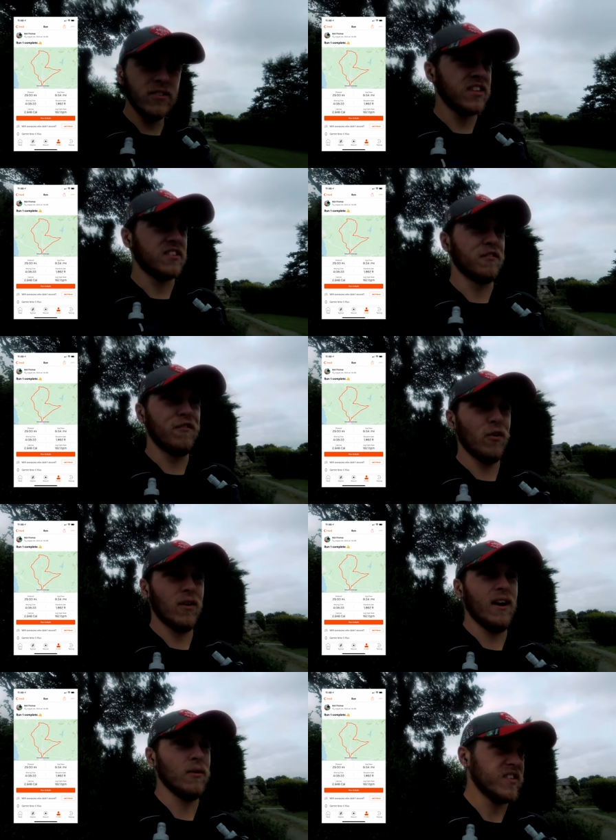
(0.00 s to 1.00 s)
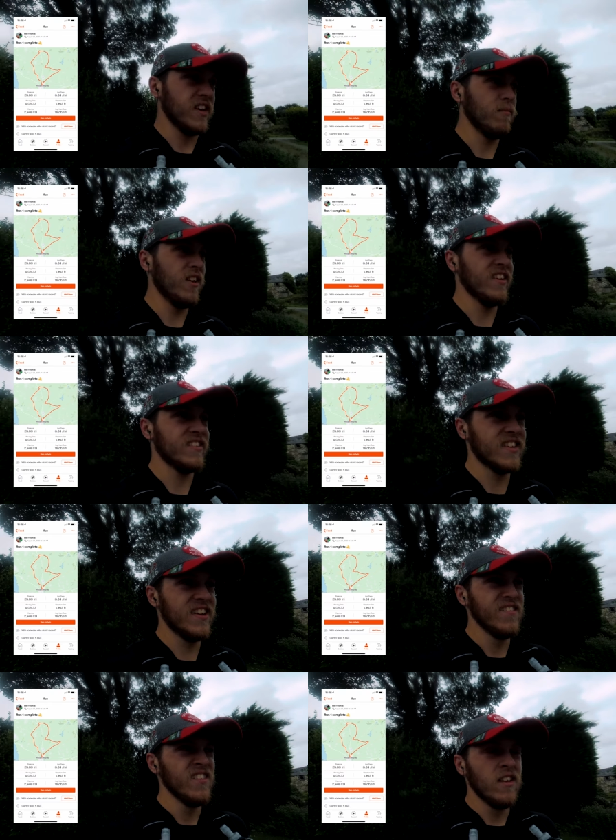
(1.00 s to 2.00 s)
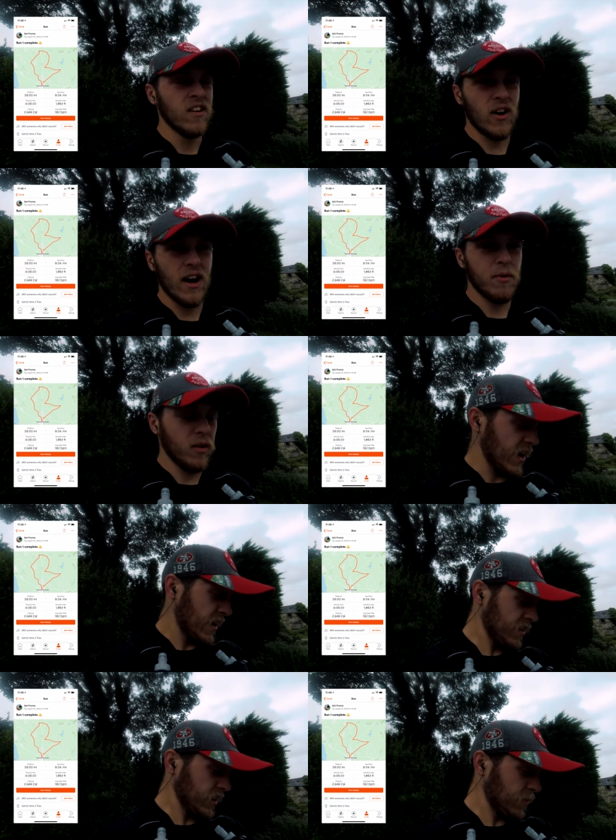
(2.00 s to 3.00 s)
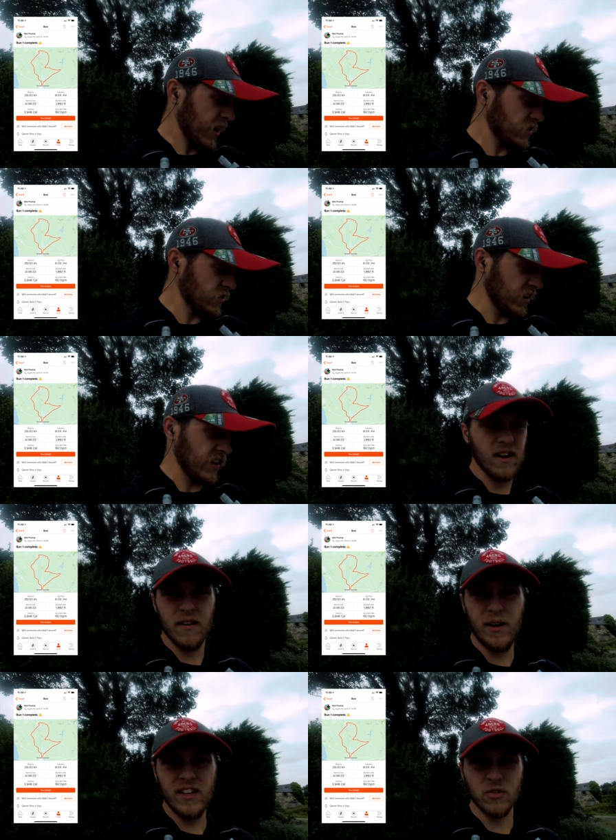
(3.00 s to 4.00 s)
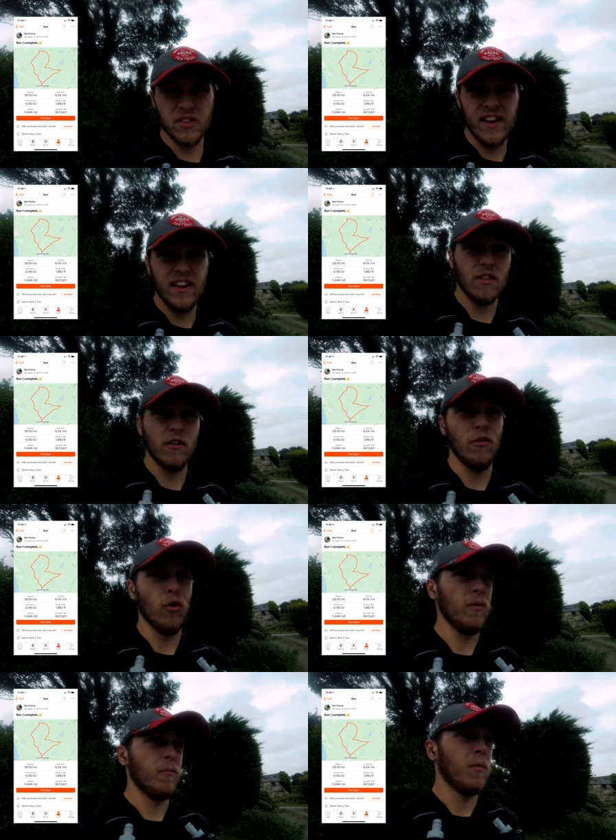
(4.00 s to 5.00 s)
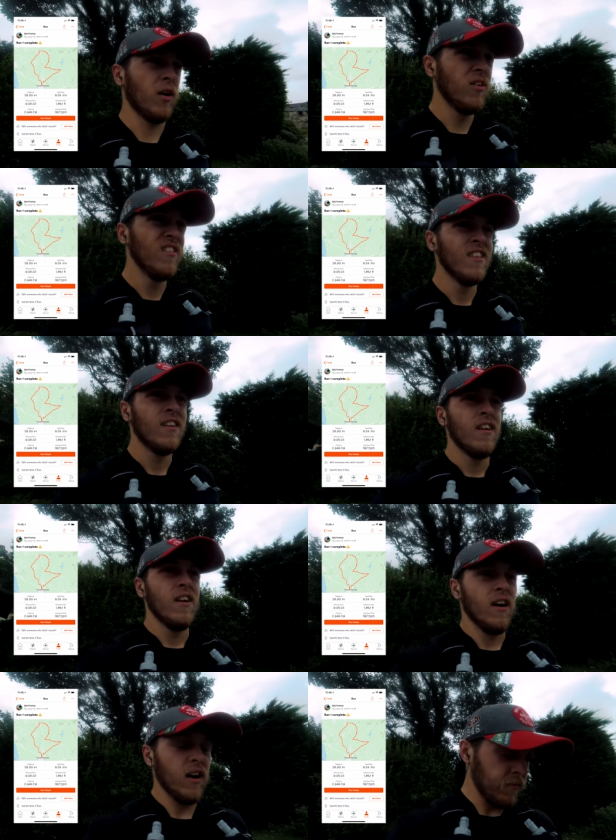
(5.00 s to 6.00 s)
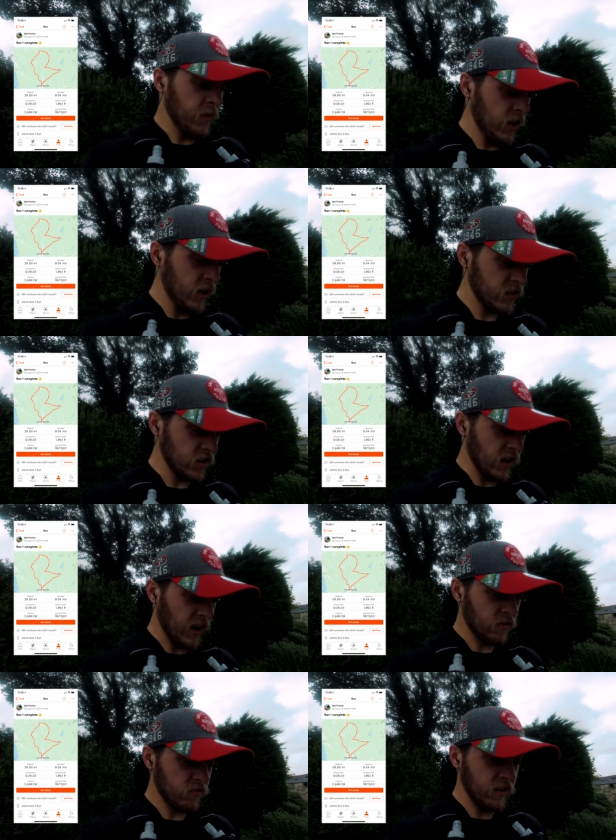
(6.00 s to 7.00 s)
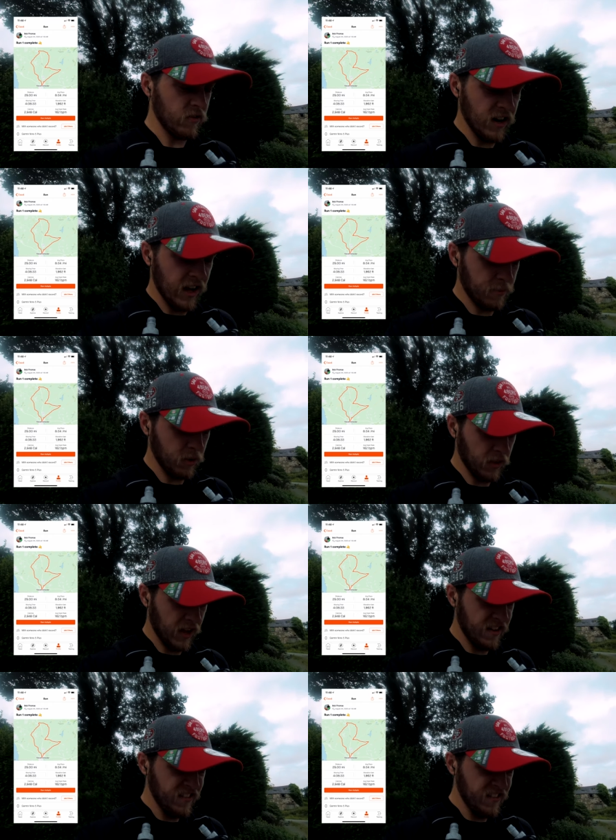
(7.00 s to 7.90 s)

That took four hours eight minutes. Quite happy with that. I think the pace was like yeah, pace was eight thirty-four per mile. Um, so yeah, really really happy with that.